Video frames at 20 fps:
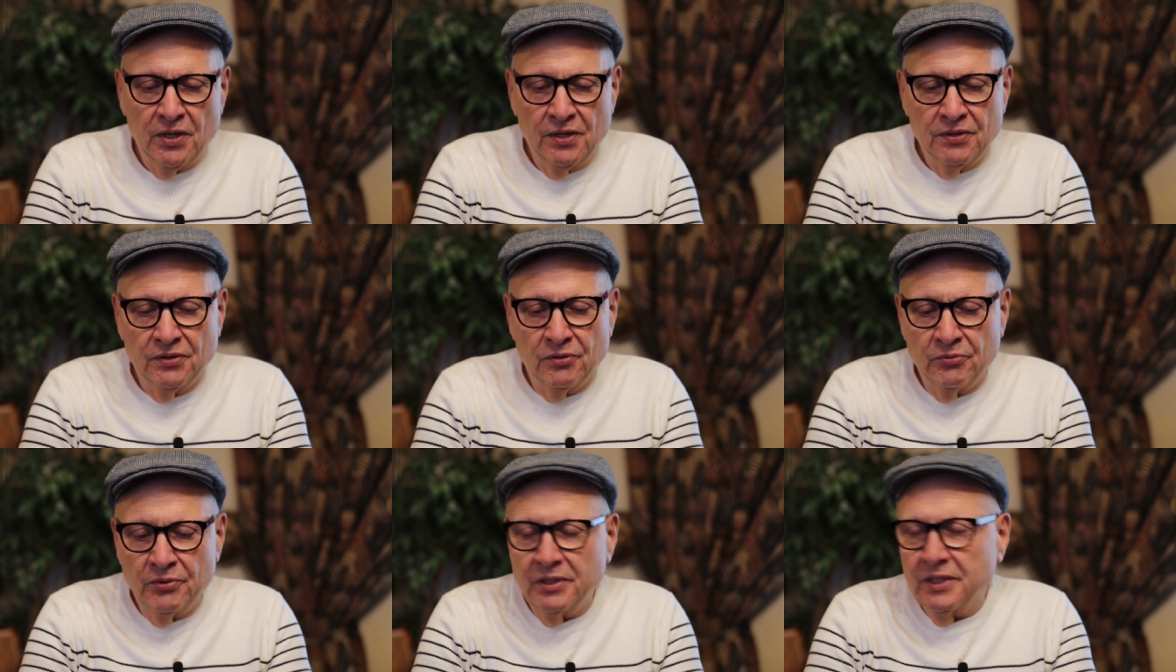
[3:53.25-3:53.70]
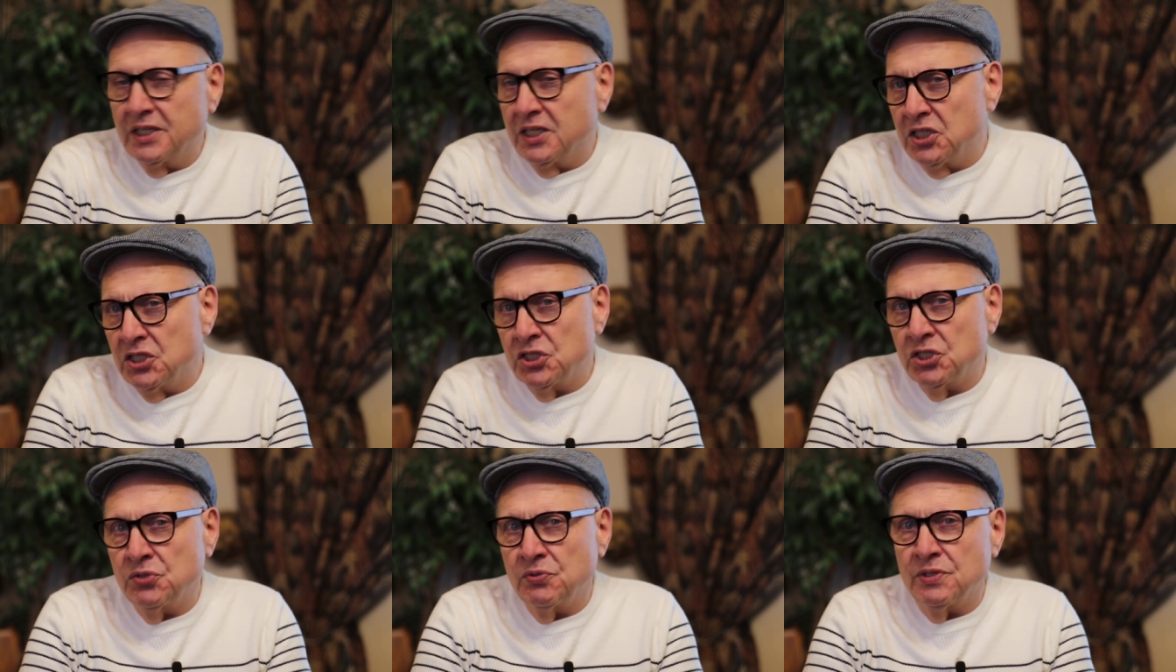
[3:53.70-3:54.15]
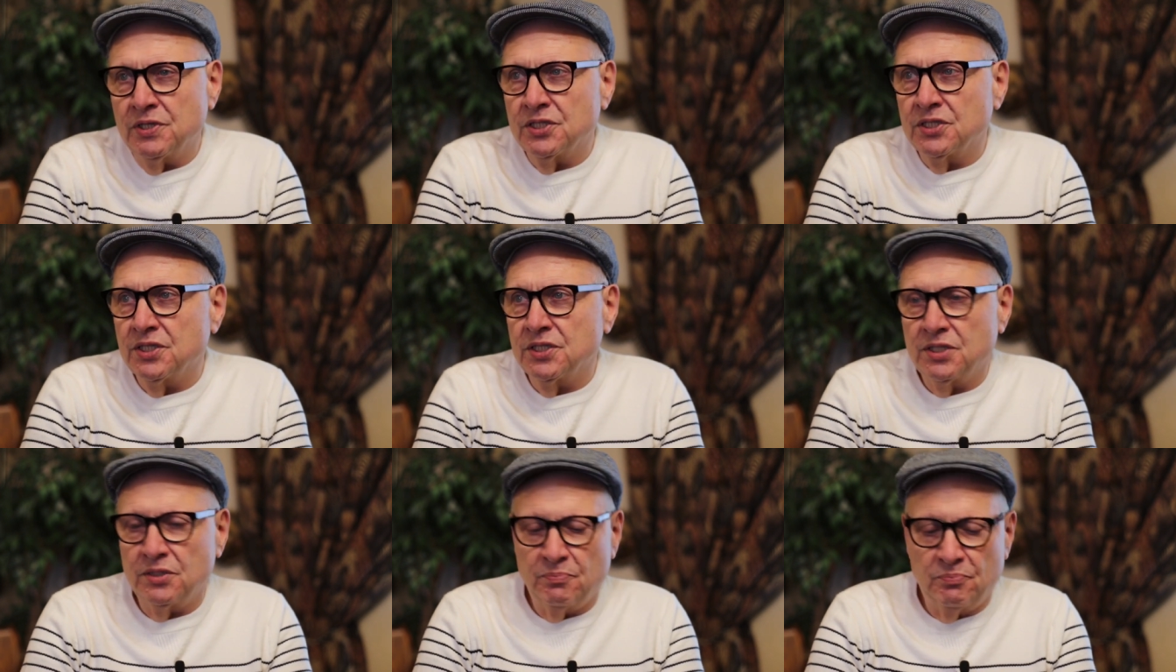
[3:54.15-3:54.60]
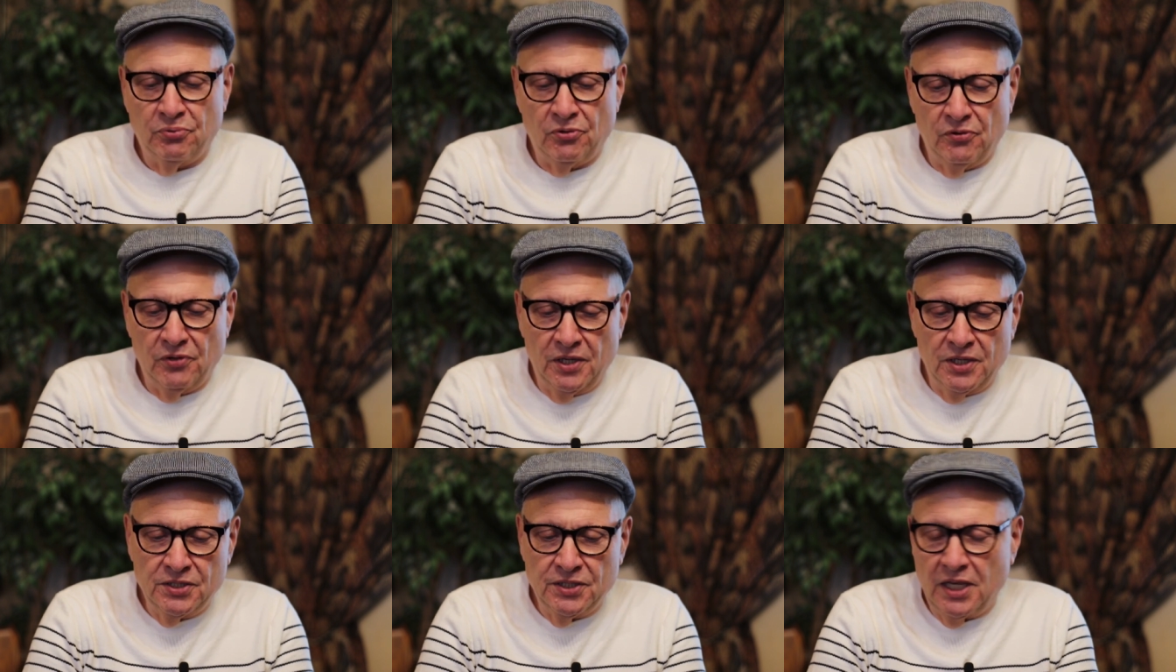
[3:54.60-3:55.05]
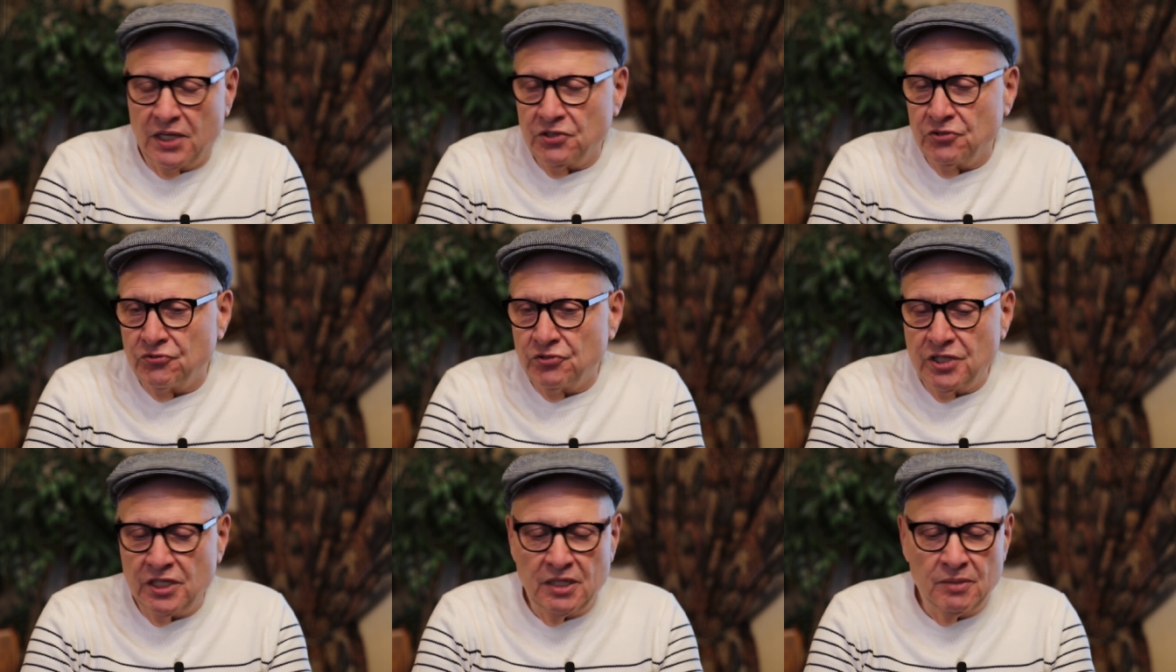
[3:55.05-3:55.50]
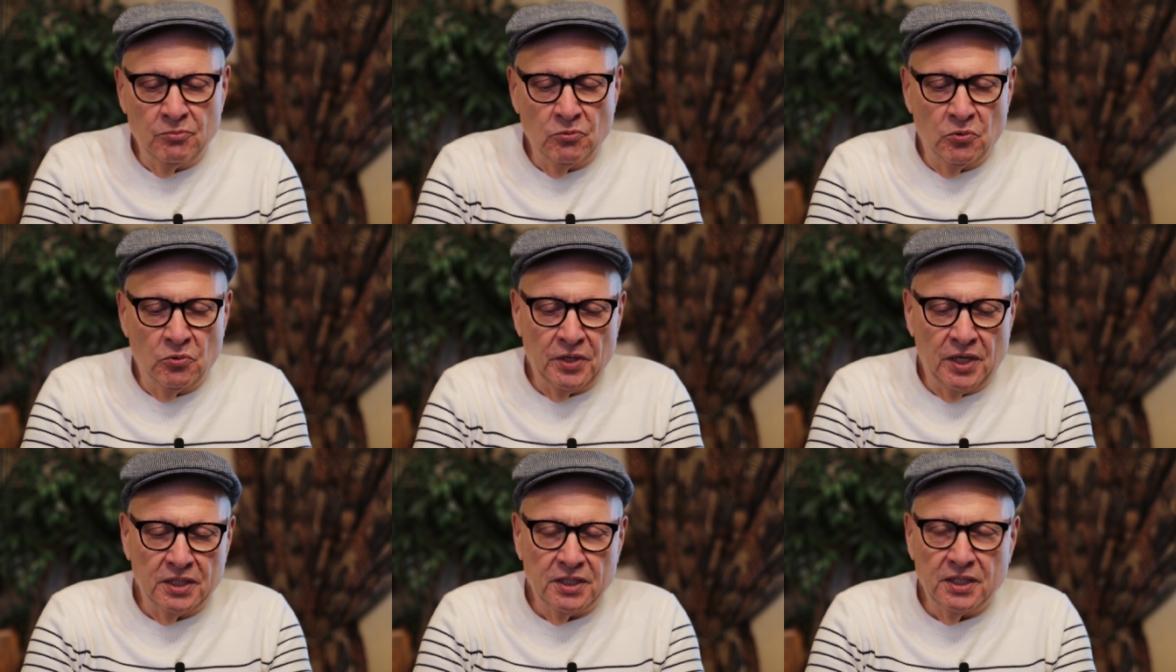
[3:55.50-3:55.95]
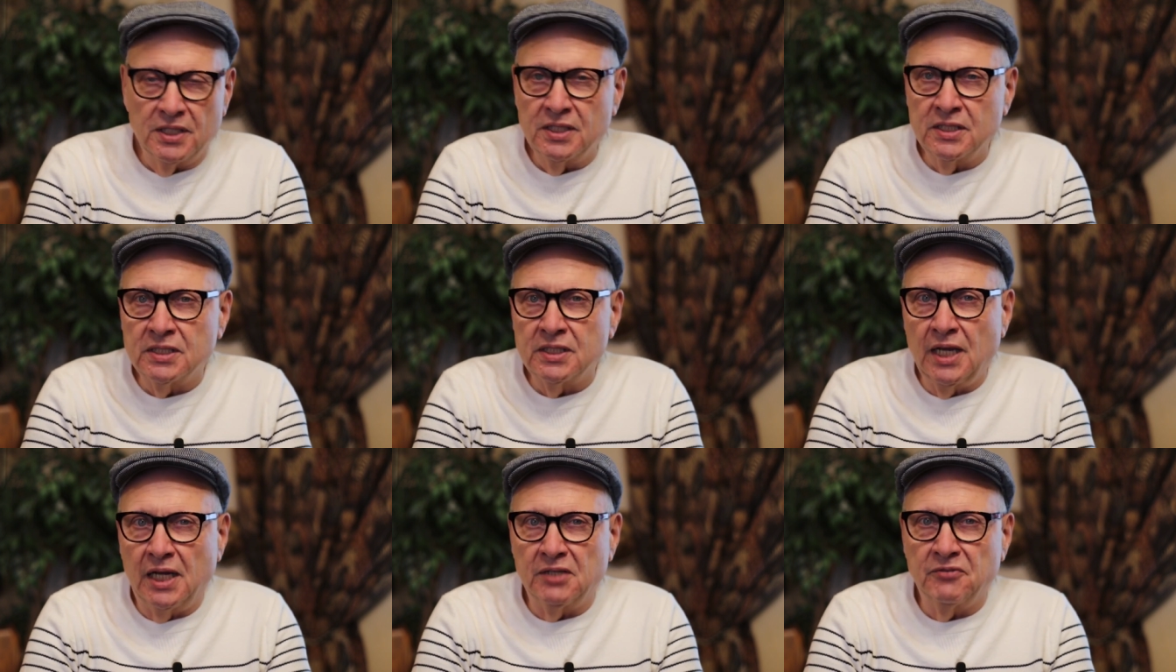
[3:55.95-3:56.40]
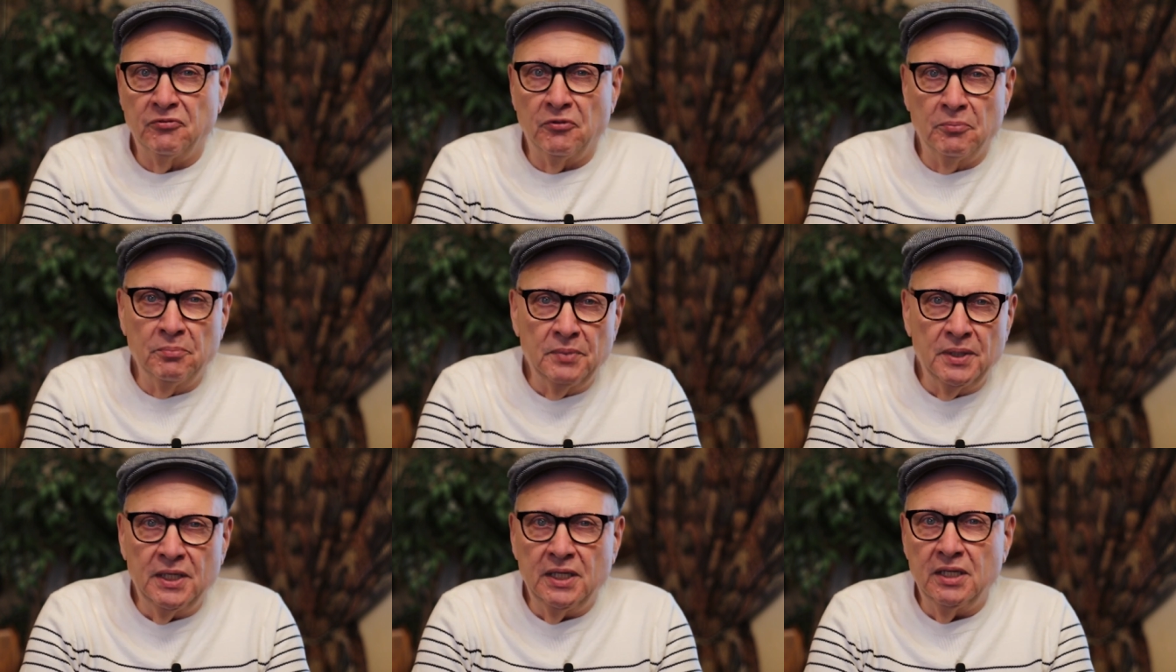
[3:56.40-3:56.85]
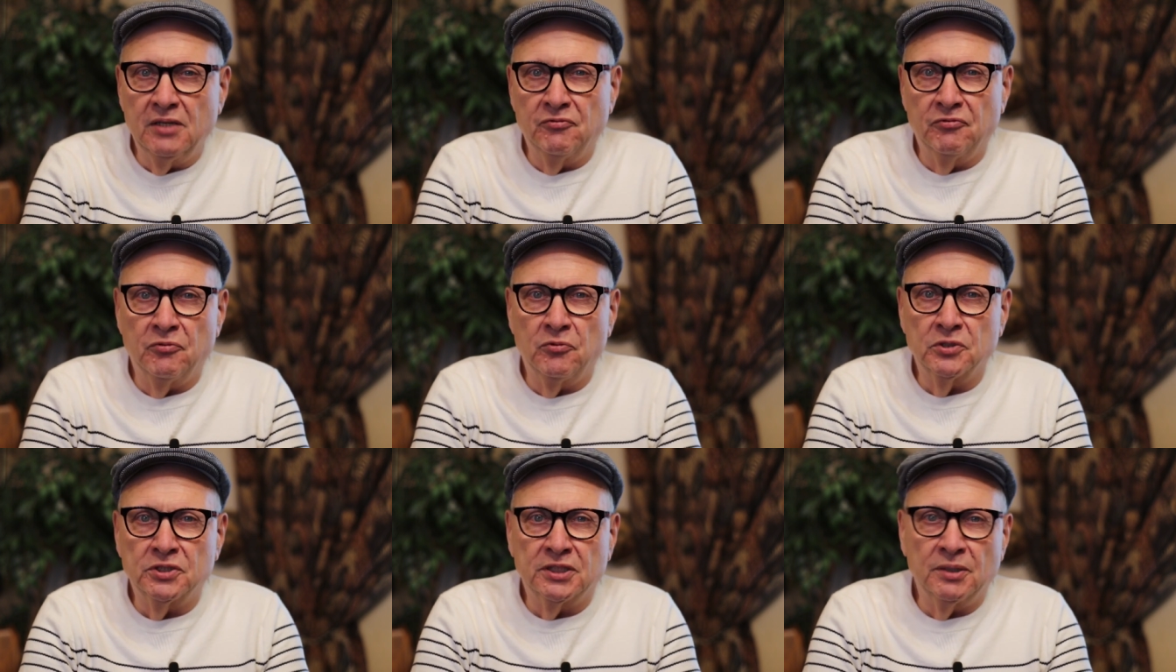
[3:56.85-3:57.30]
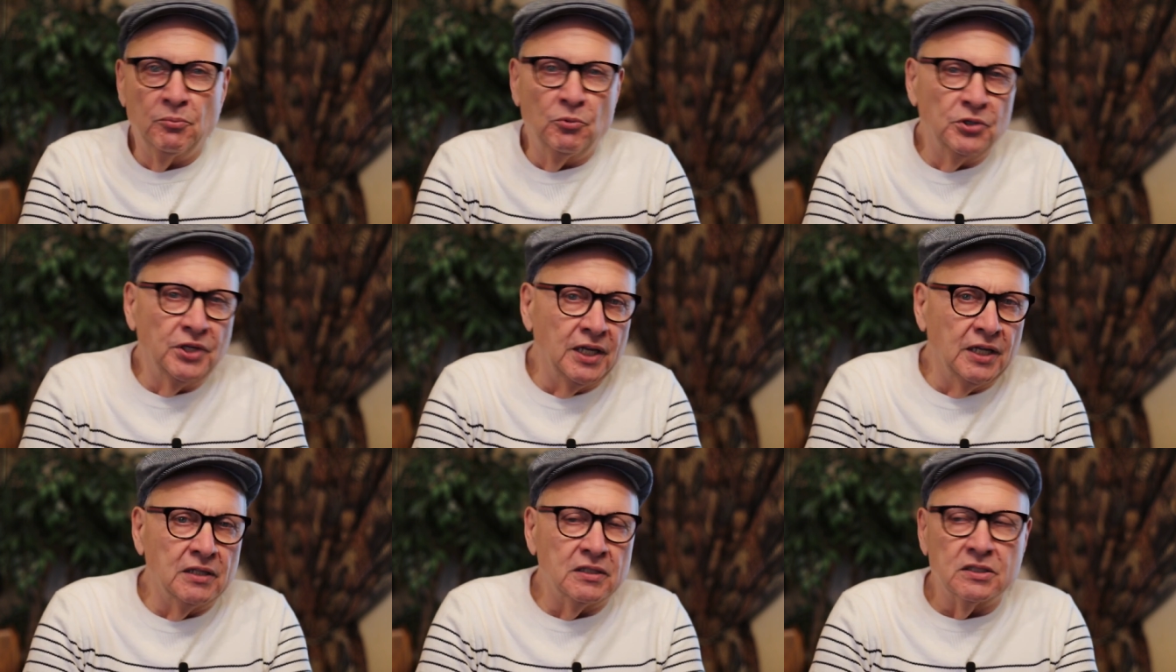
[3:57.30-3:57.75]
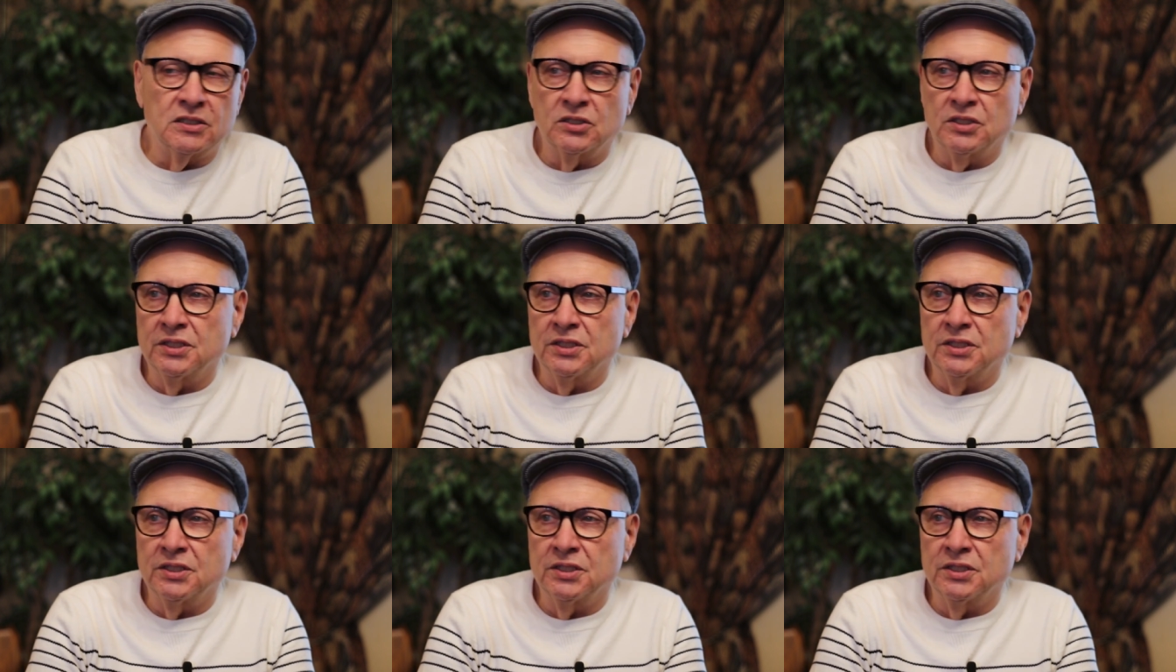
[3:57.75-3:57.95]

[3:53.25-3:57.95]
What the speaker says: The real issue is that dream or that insight for me, for someone else?